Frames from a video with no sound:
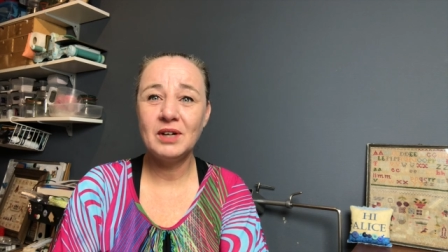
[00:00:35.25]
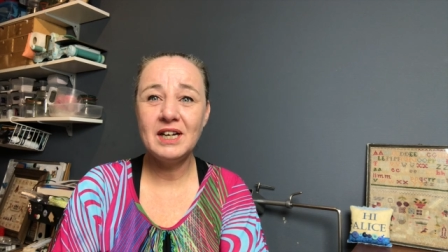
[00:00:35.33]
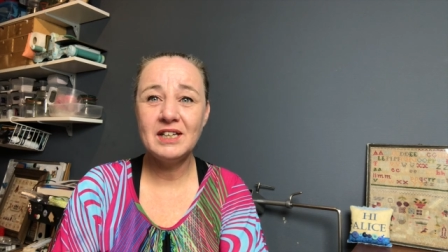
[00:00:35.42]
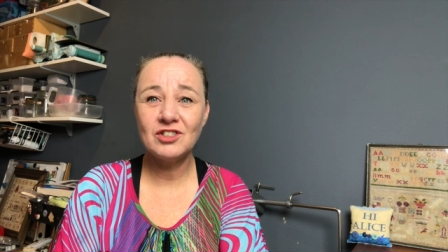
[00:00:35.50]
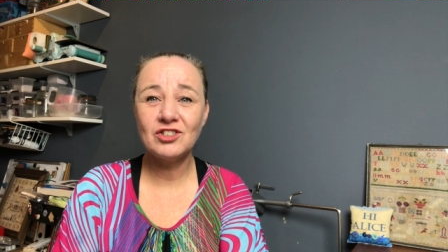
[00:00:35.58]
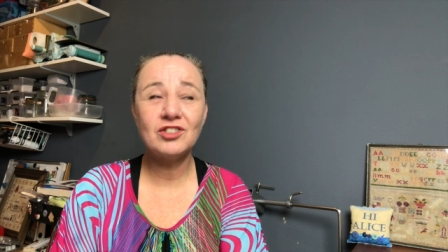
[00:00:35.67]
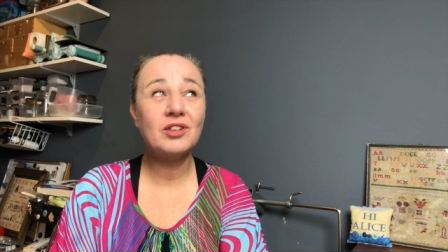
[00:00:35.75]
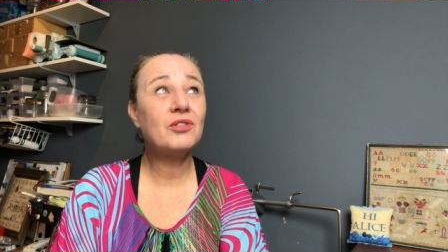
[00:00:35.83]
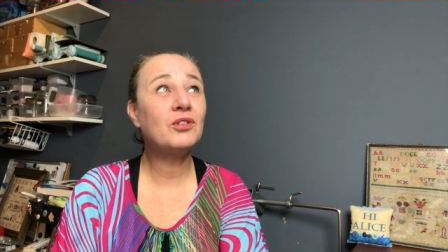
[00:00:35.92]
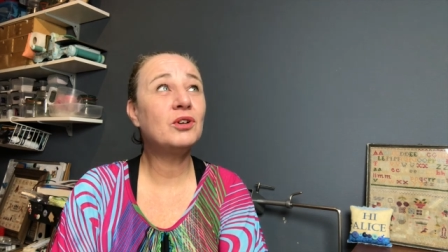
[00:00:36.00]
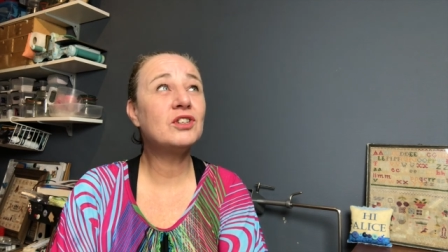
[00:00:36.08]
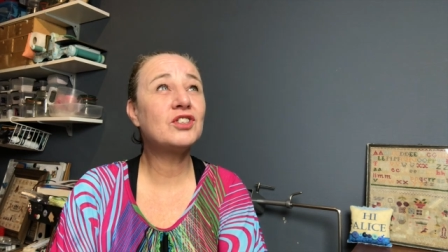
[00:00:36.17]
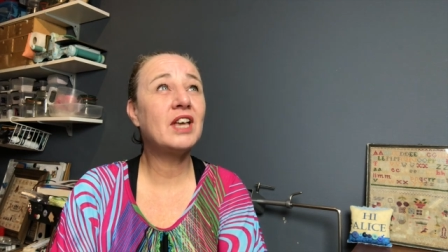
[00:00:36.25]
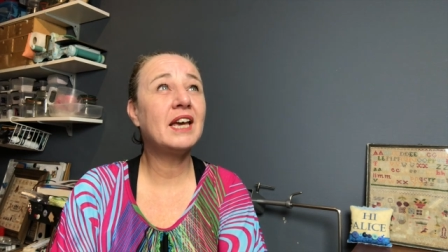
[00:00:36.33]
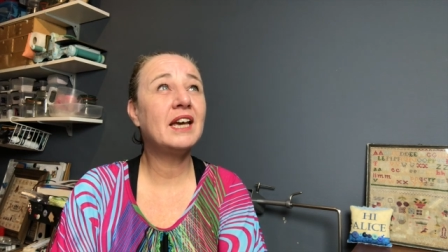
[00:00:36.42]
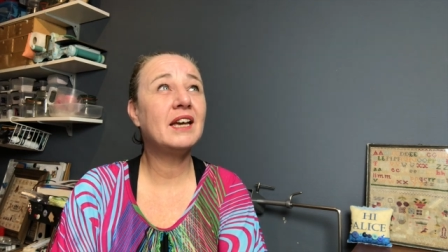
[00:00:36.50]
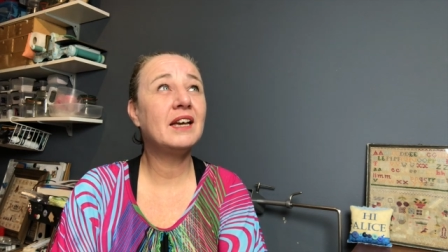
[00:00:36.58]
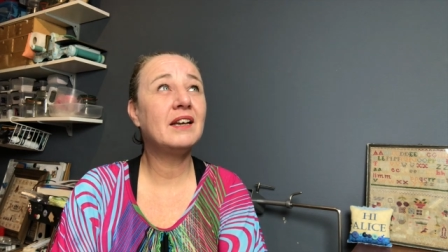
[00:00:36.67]
It's
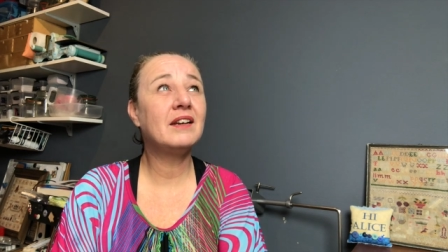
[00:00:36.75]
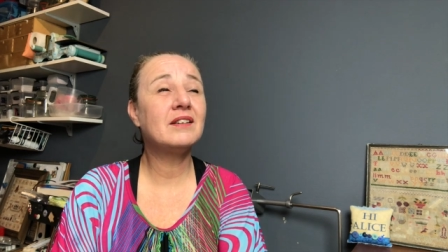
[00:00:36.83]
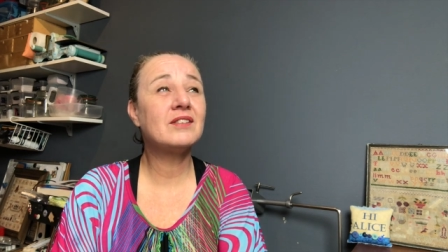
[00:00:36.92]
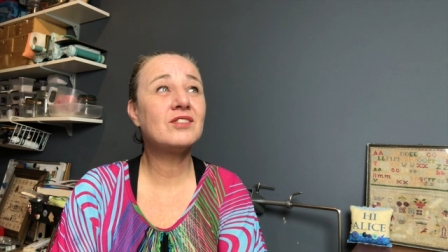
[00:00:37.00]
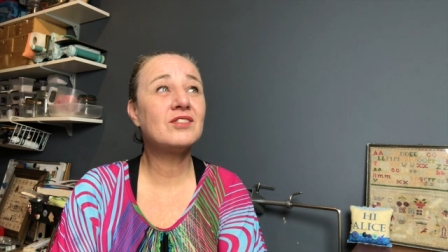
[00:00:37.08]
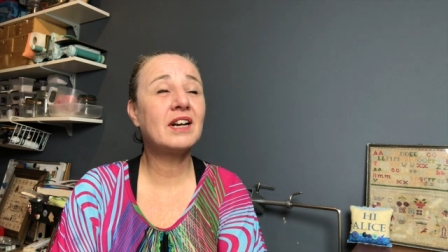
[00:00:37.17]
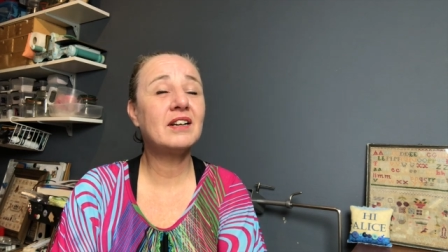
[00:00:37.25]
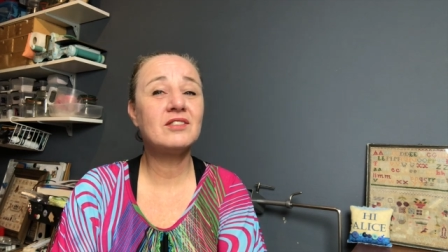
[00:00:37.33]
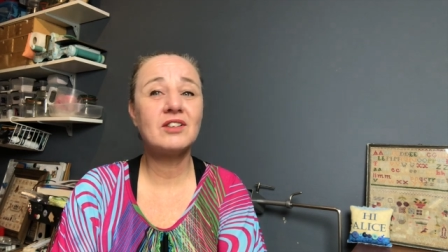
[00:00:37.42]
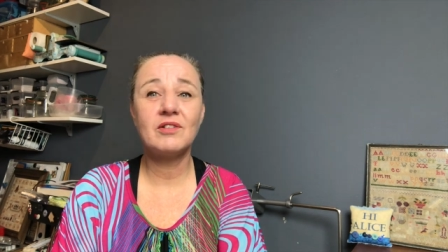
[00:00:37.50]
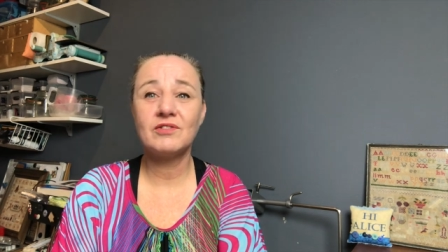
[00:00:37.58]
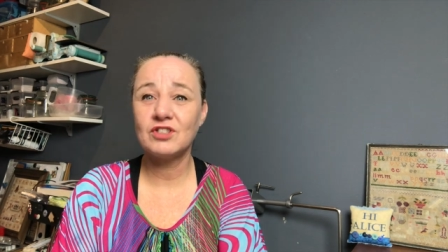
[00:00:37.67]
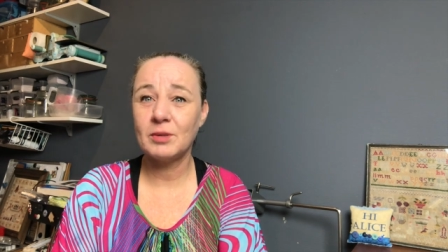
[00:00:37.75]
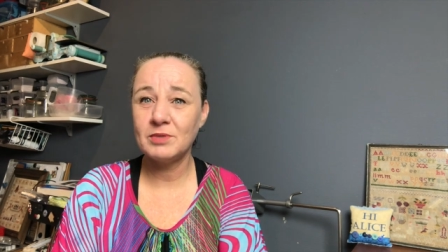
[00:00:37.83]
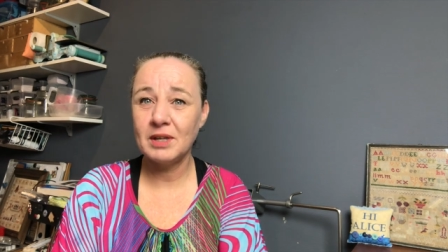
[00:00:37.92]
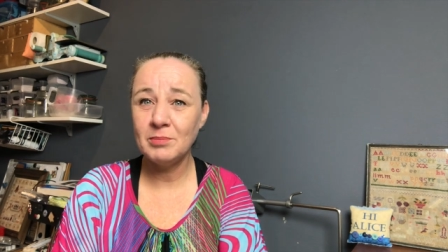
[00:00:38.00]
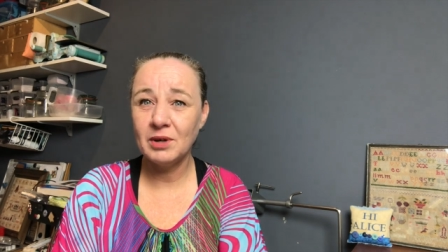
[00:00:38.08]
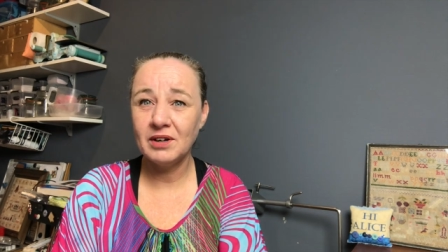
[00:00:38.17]
Thursday, the 2nd of
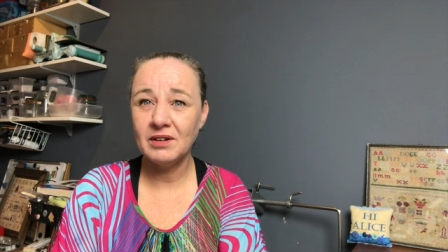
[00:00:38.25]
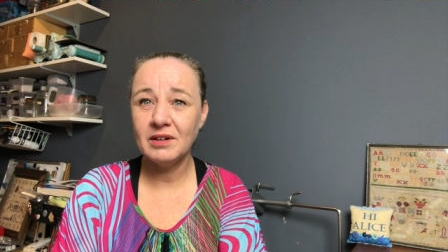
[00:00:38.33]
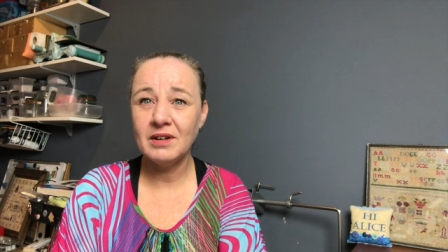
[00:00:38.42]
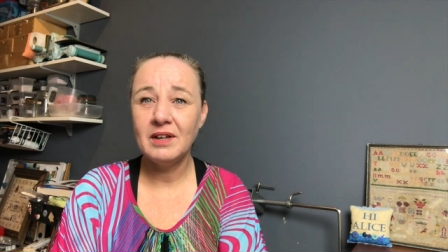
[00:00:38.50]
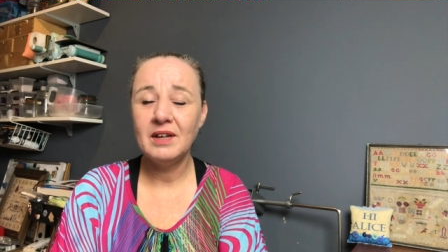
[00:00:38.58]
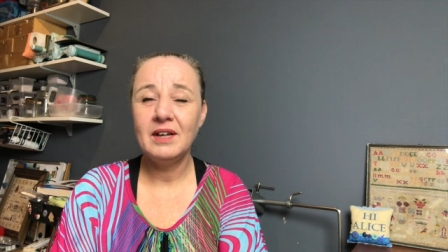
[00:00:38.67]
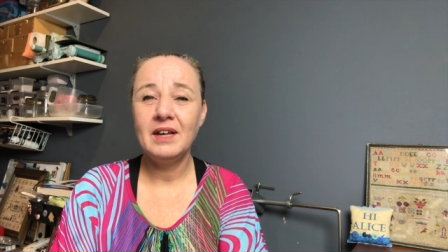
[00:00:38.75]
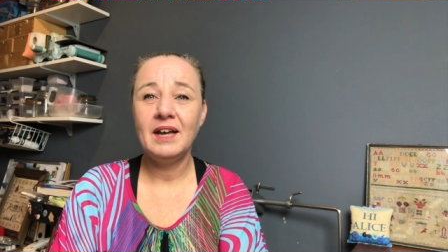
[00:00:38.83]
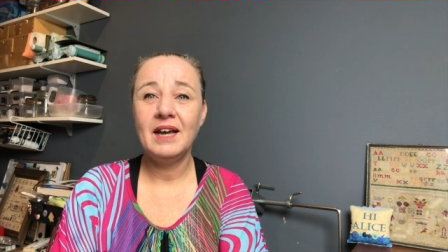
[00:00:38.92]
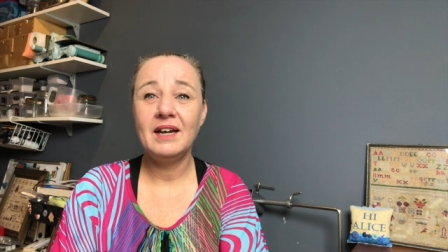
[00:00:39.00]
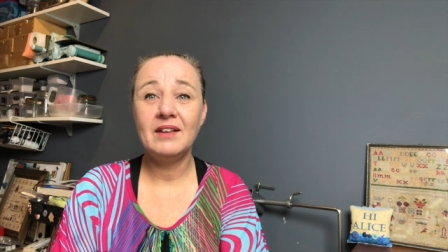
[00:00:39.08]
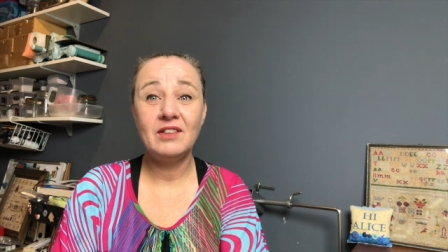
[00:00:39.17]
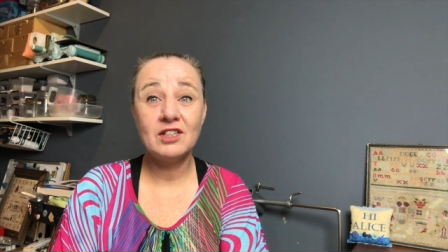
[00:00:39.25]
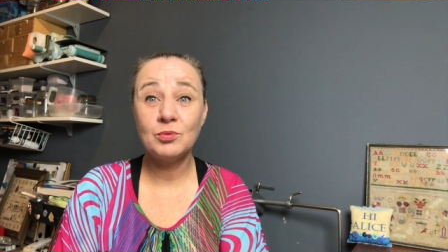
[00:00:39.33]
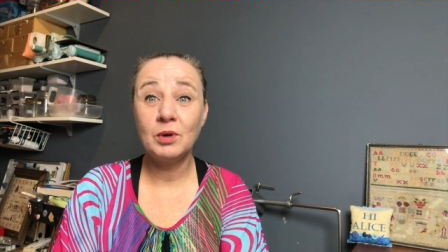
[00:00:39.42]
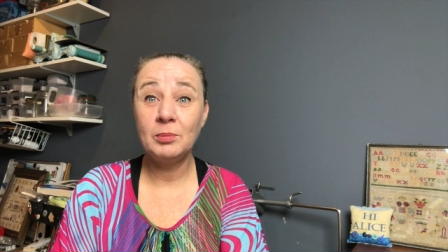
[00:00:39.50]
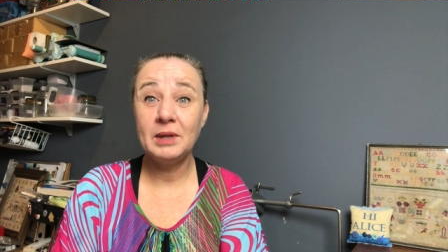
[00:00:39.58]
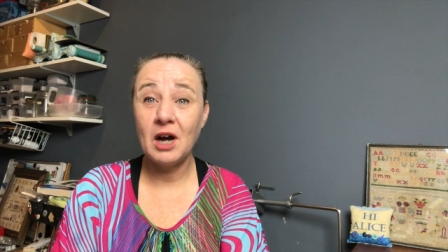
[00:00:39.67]
September. And this
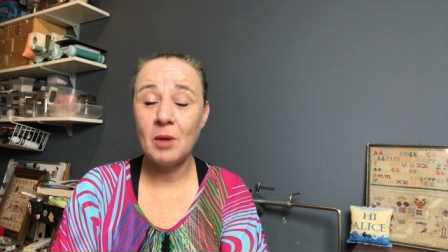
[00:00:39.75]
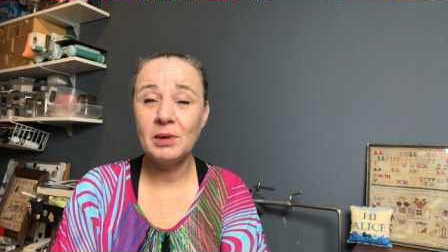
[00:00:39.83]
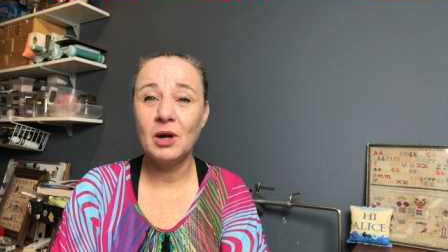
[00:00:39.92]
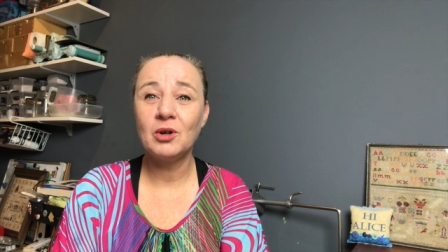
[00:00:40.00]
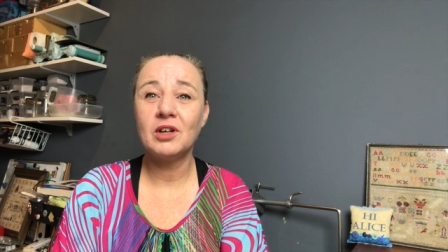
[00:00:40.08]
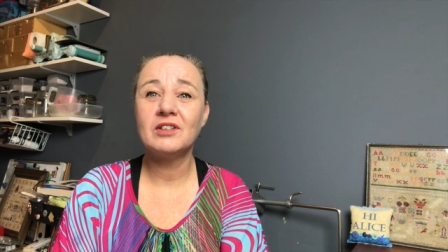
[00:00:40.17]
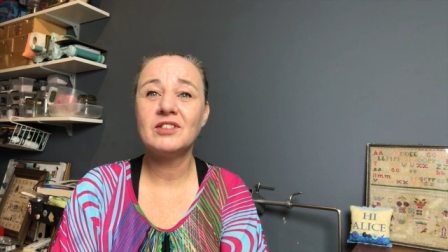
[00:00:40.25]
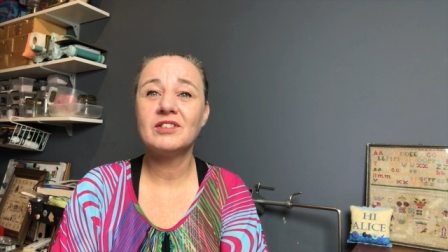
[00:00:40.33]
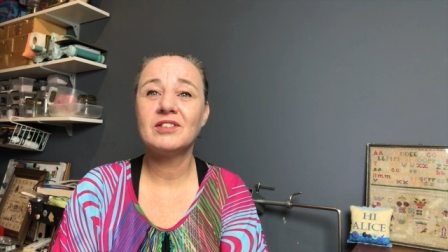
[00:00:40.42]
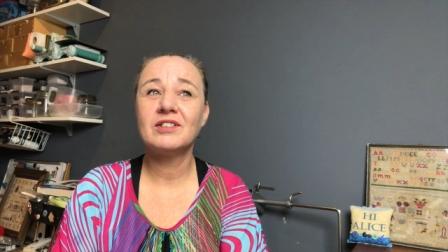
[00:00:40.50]
will be uploaded